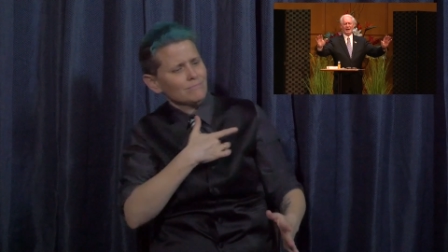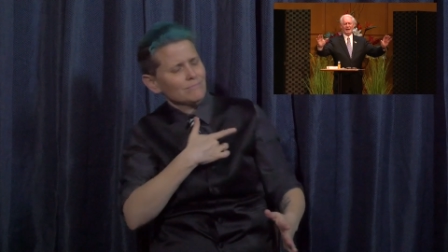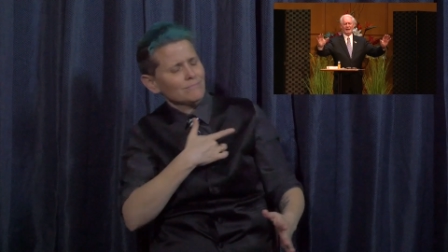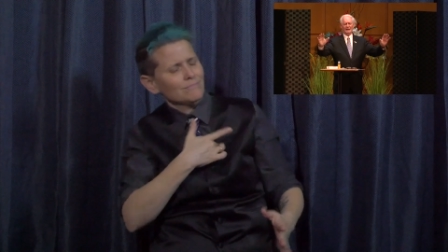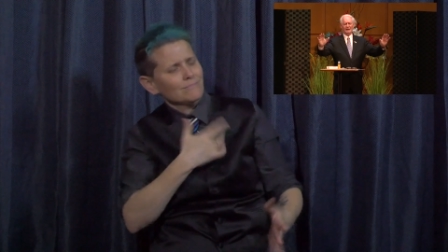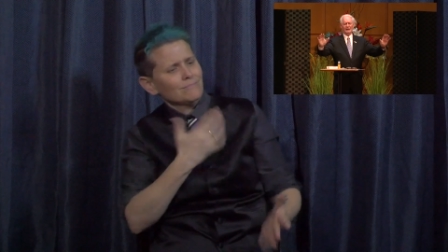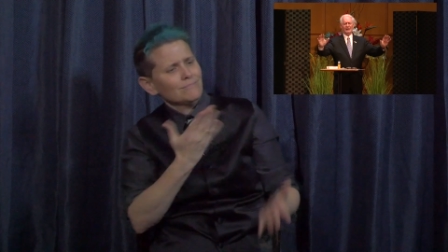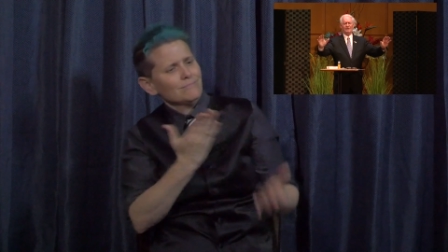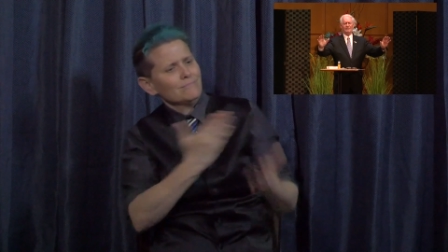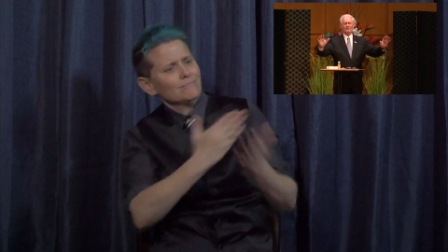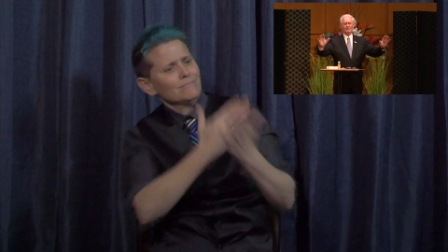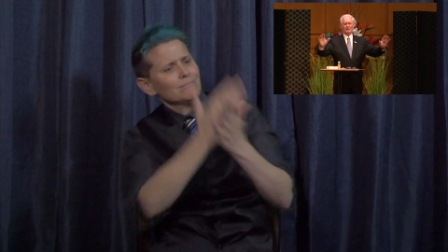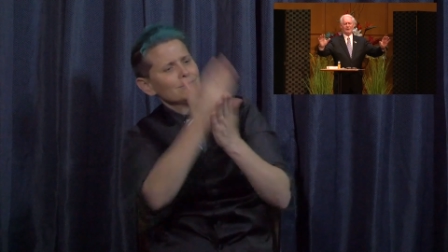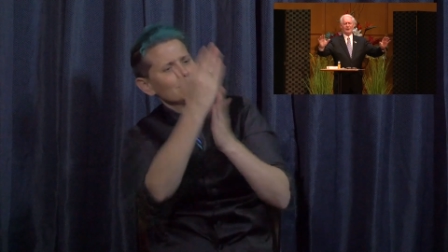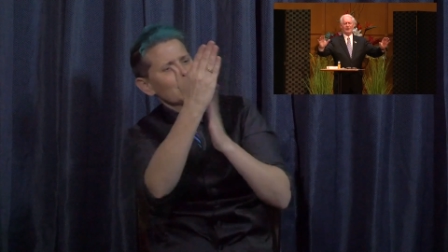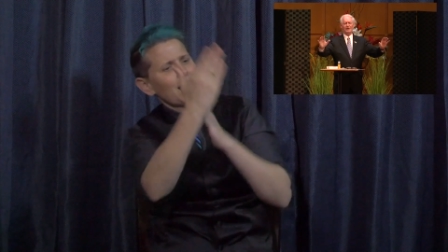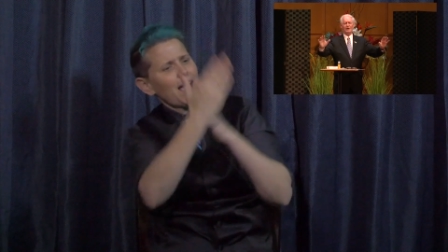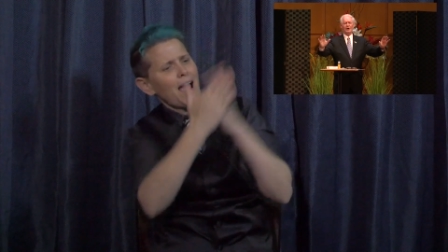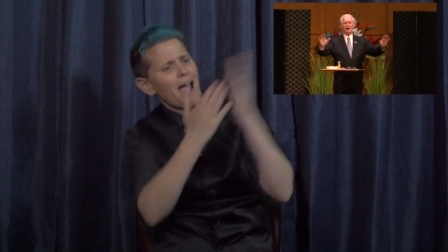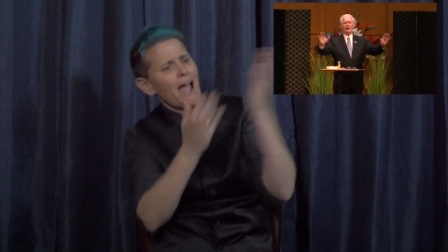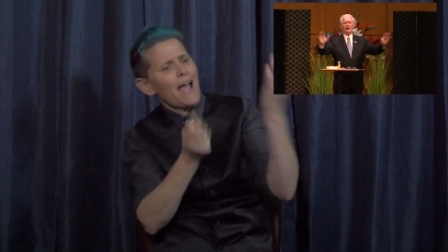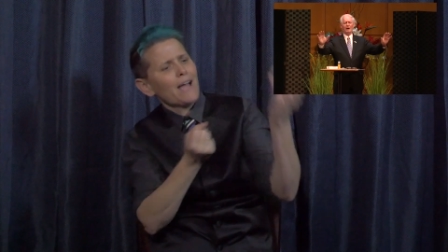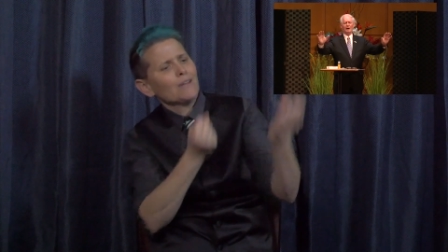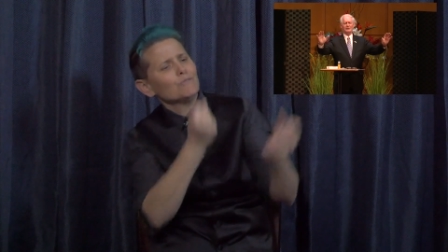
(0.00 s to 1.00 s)
lift their
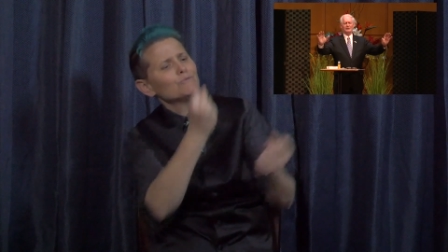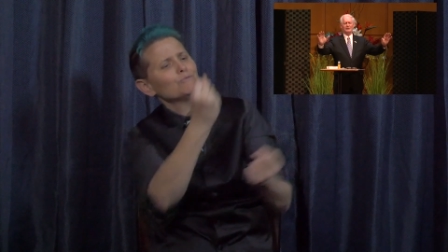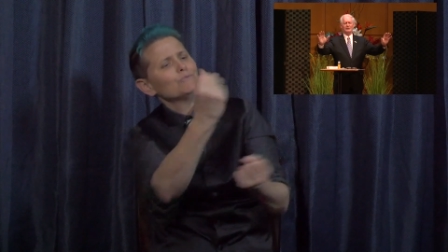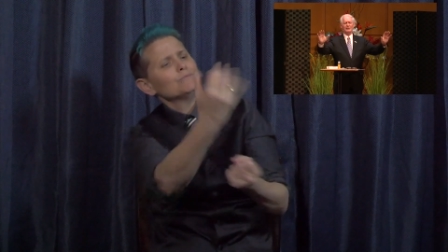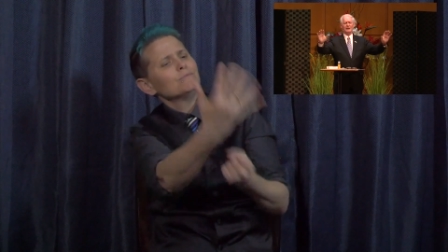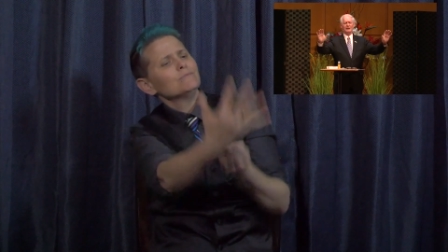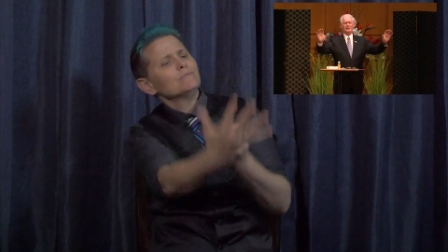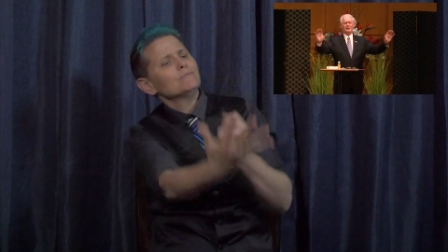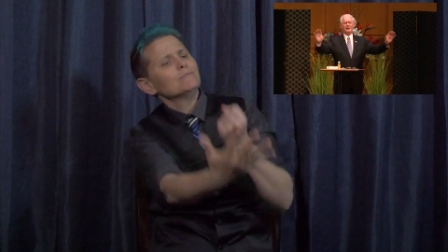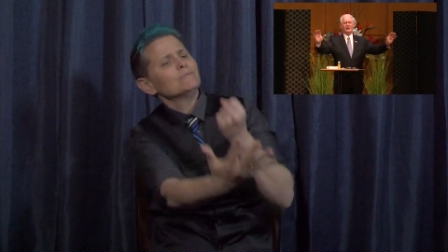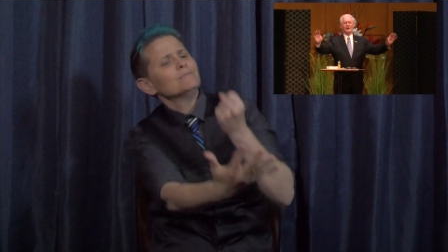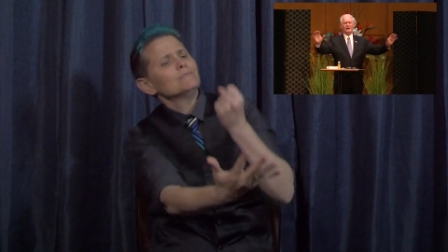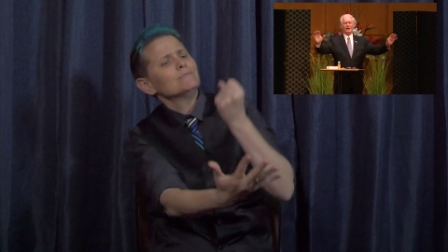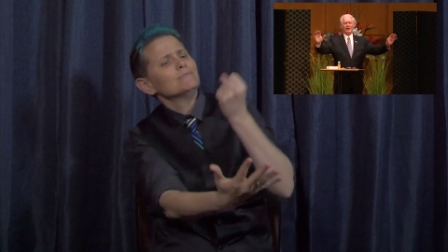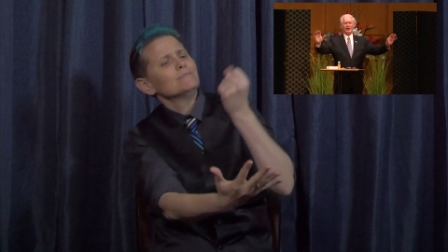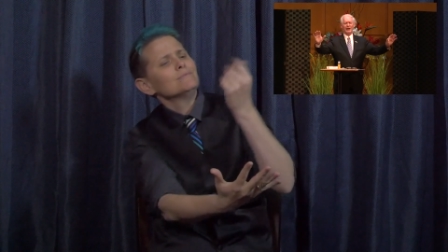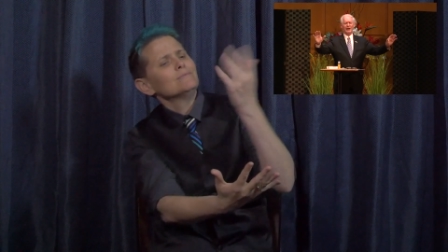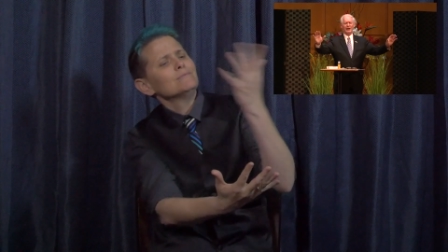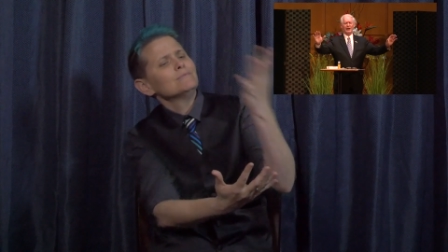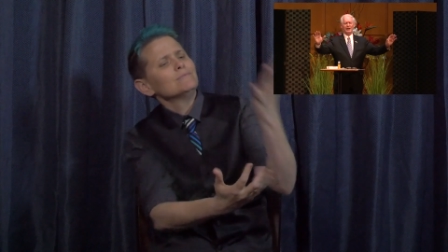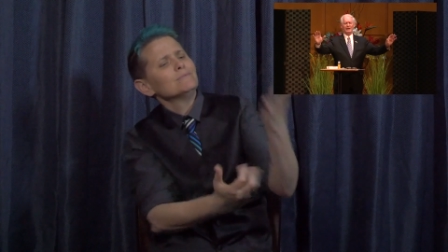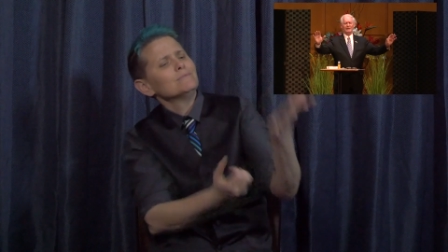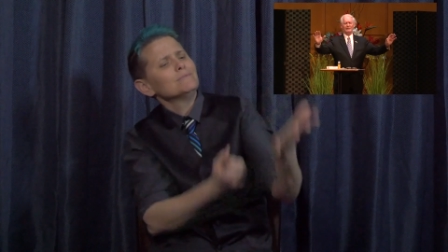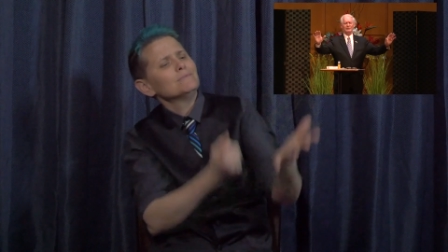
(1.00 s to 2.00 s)
hearts and their
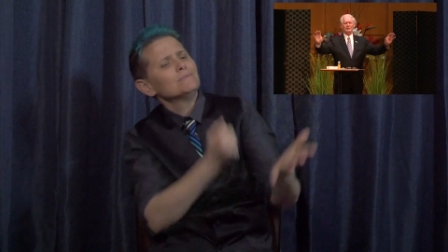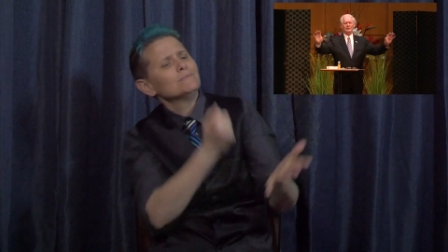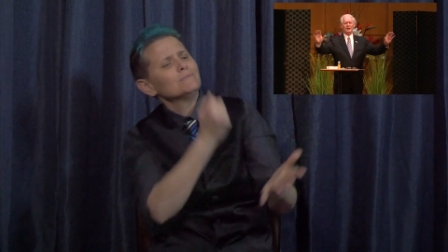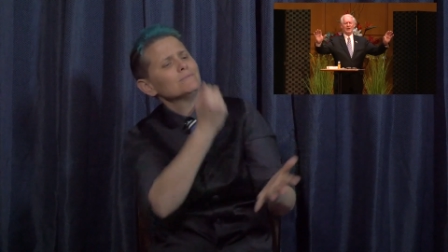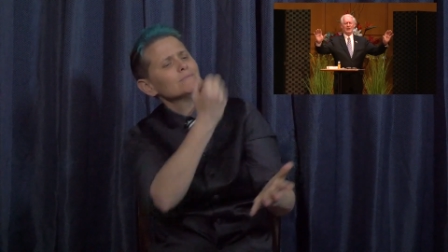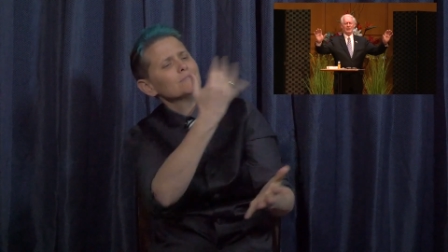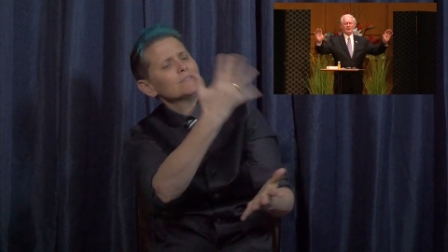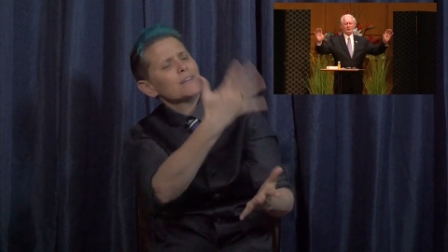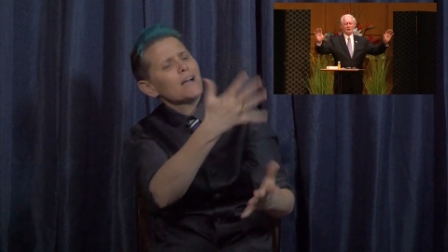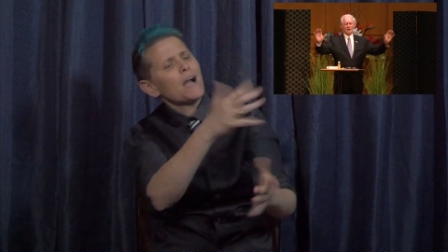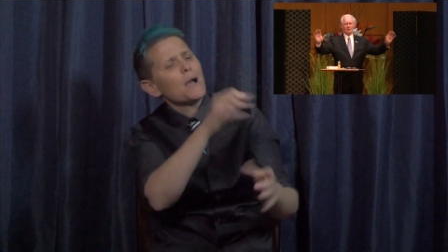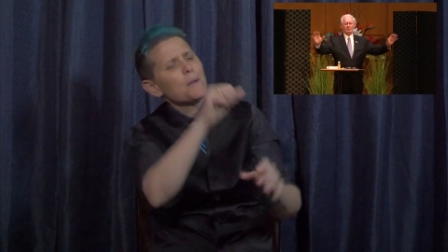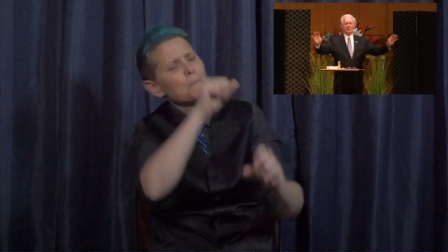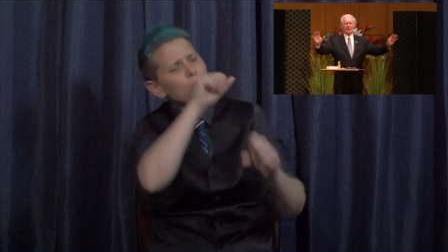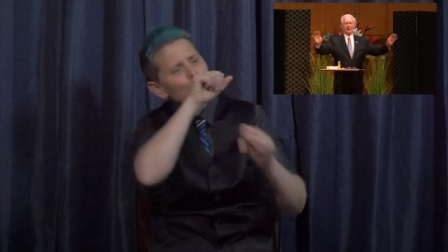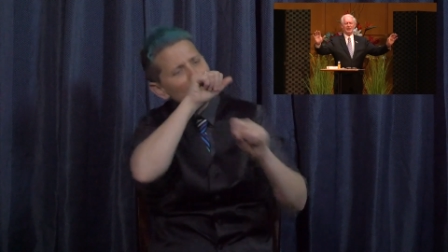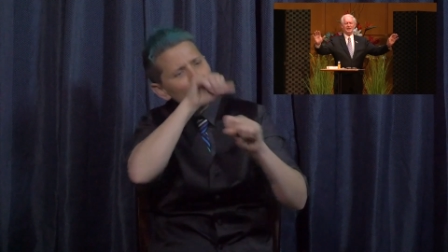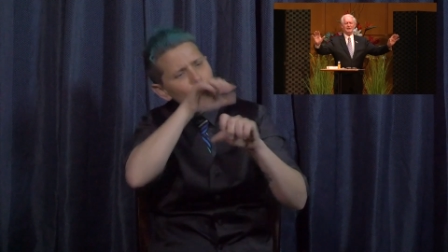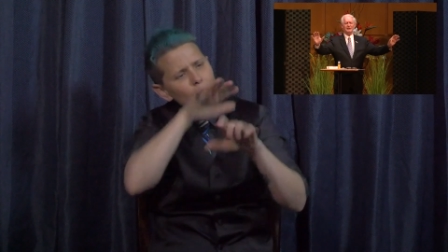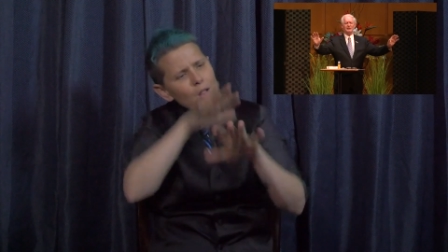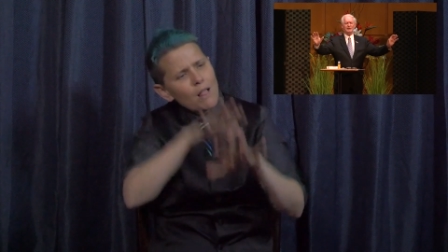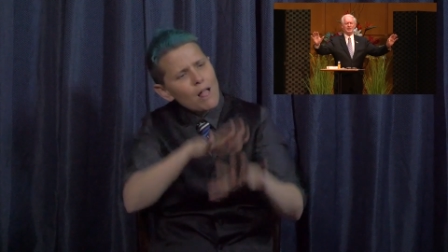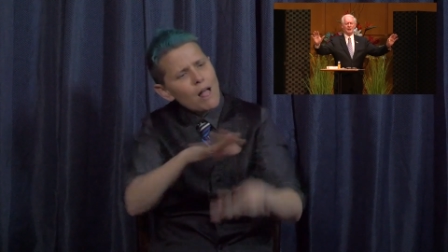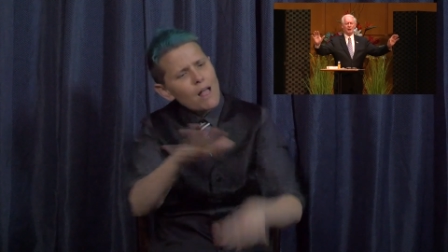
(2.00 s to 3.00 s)
hands to
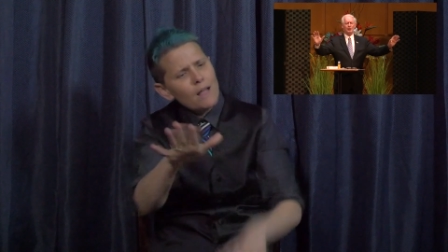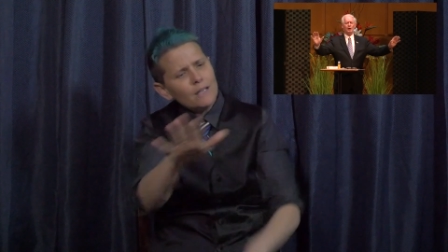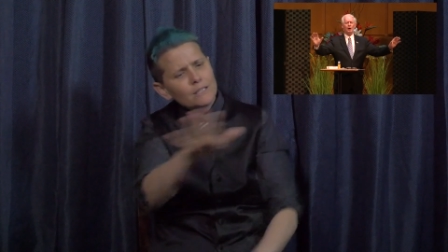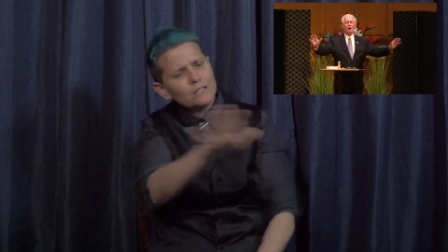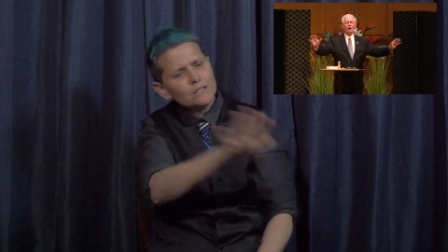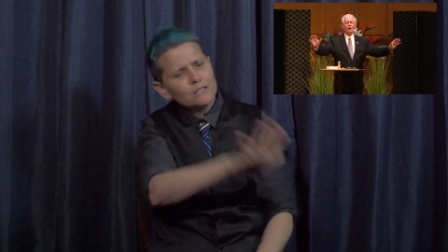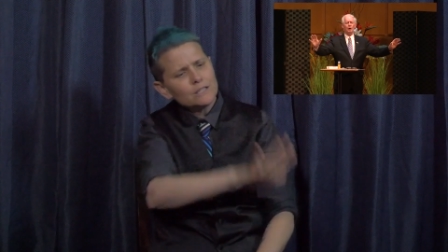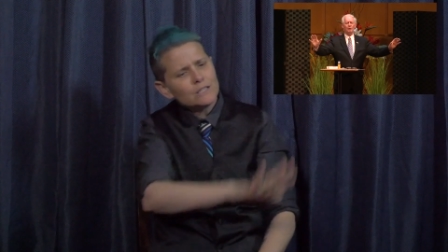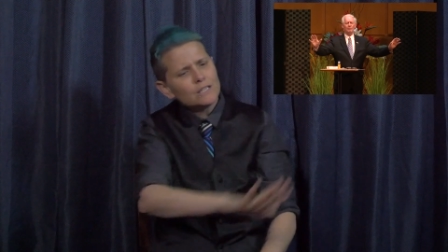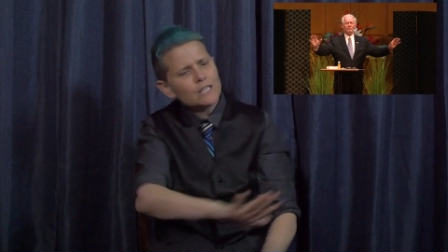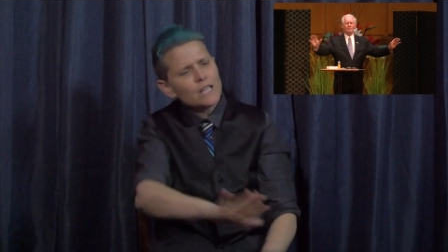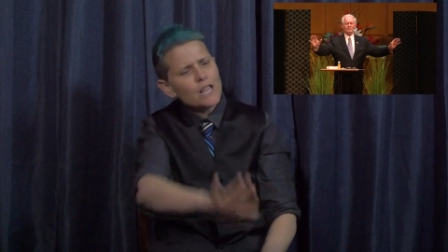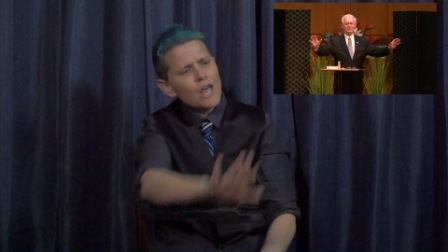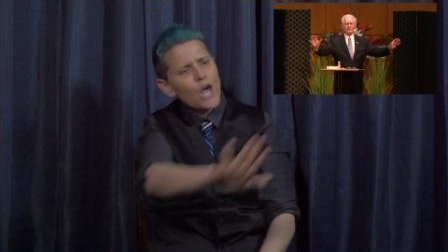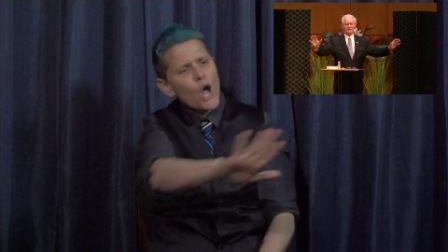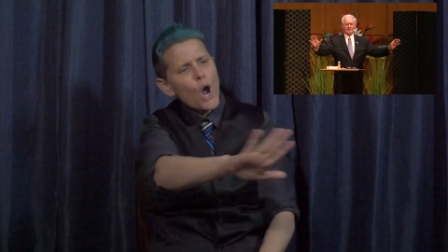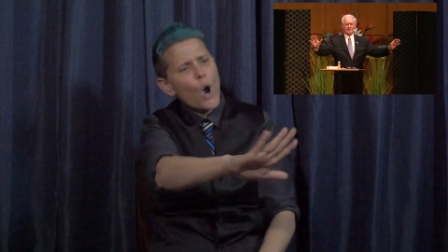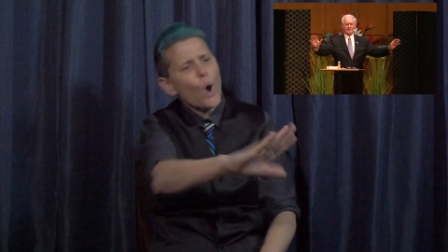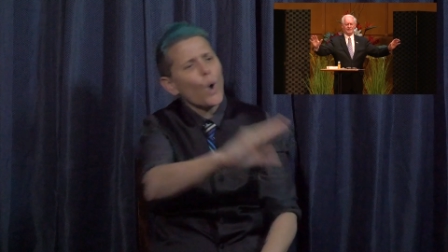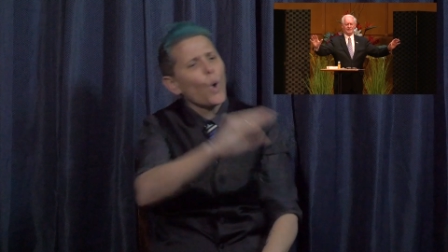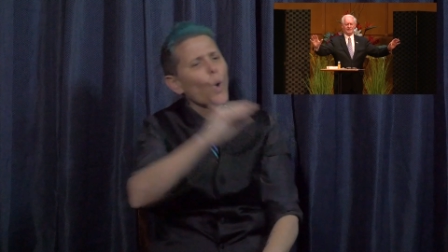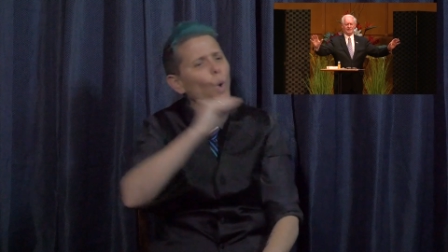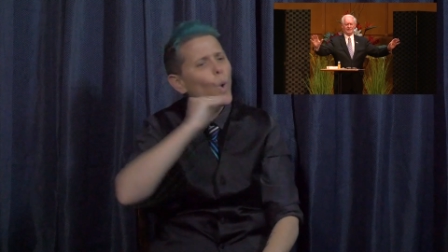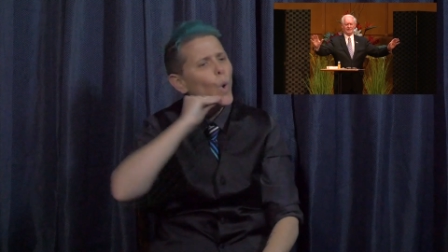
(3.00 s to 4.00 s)
bless their
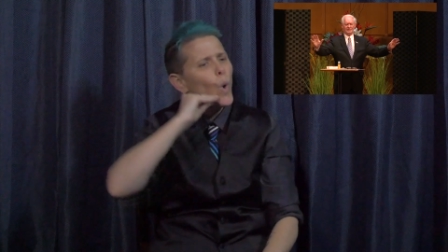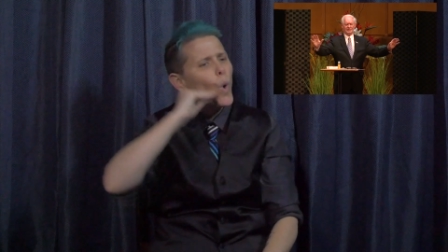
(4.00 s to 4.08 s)
homes,